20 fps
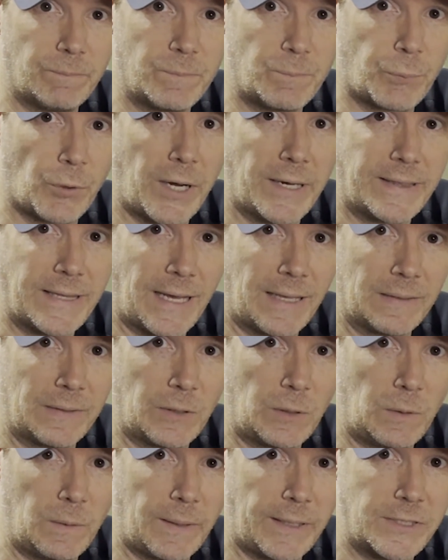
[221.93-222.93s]
break that
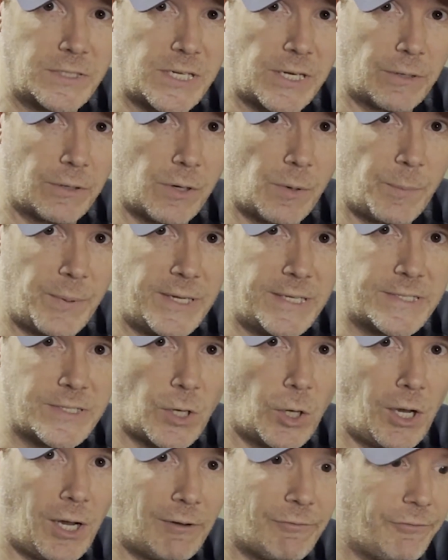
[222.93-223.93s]
little interior piece
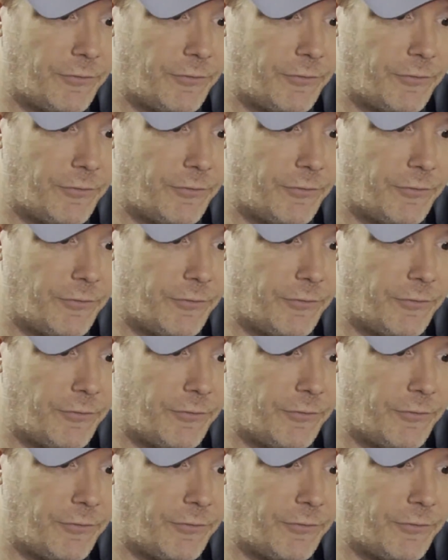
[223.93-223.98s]
off.